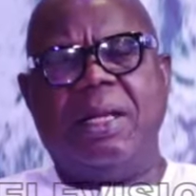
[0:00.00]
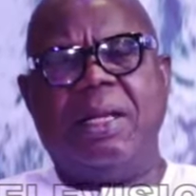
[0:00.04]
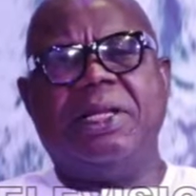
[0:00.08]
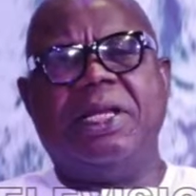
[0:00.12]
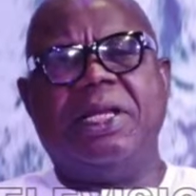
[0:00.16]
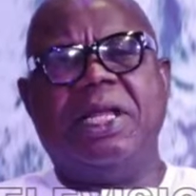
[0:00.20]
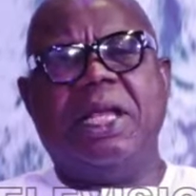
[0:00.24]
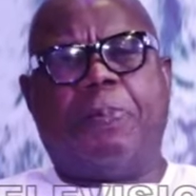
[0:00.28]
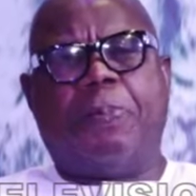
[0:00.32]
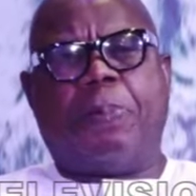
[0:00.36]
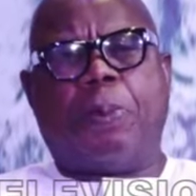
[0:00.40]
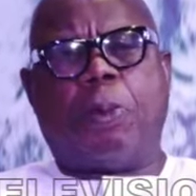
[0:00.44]

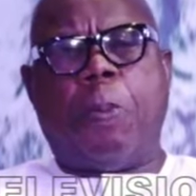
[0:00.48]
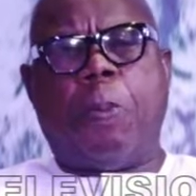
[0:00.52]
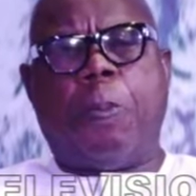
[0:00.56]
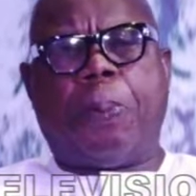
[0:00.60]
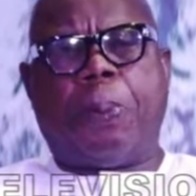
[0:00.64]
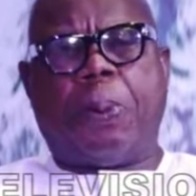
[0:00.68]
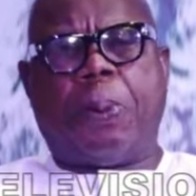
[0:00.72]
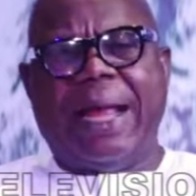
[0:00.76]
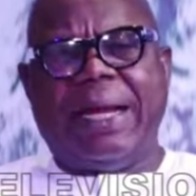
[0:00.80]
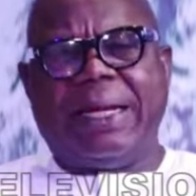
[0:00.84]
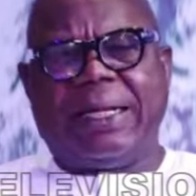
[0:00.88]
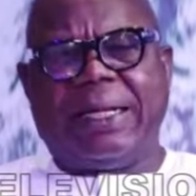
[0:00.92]
the
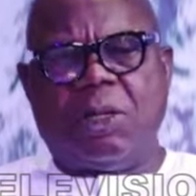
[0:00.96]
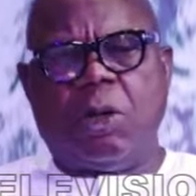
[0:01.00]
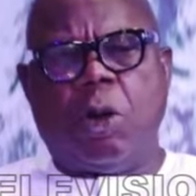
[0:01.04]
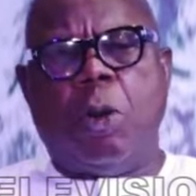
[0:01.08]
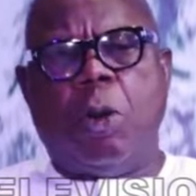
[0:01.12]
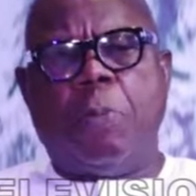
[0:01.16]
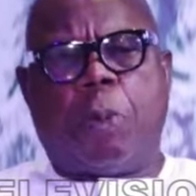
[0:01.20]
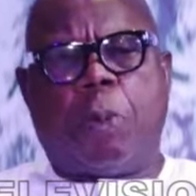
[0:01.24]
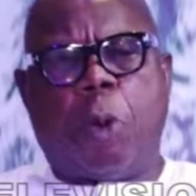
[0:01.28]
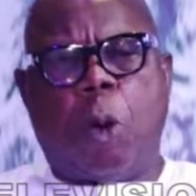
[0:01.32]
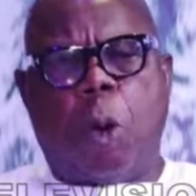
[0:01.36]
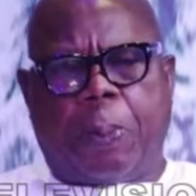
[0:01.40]
propriety
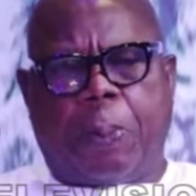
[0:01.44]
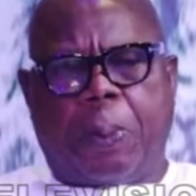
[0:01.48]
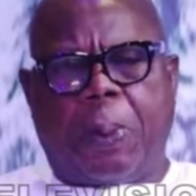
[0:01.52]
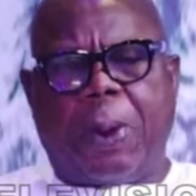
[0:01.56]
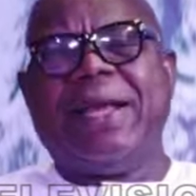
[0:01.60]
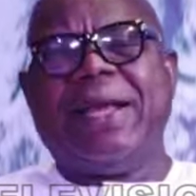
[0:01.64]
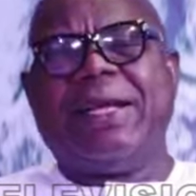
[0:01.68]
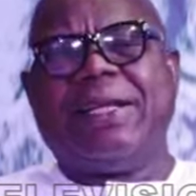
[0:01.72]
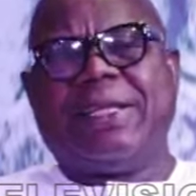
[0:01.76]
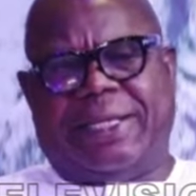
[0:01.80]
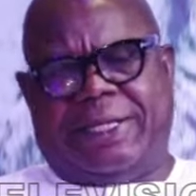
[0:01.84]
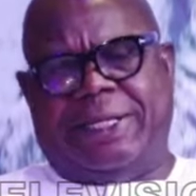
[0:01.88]
or
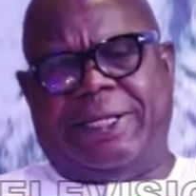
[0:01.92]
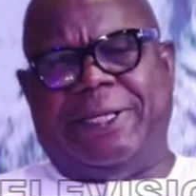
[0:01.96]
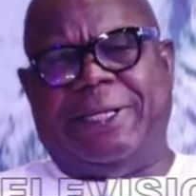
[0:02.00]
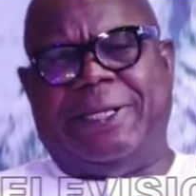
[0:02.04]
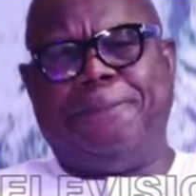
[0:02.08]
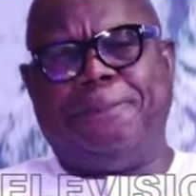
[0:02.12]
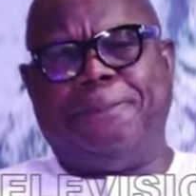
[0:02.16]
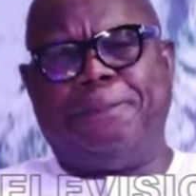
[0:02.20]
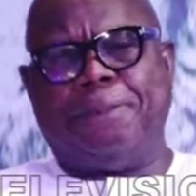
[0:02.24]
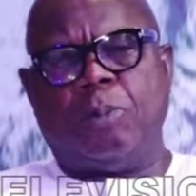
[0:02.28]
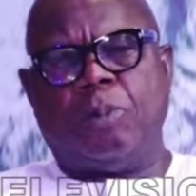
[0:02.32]
propriety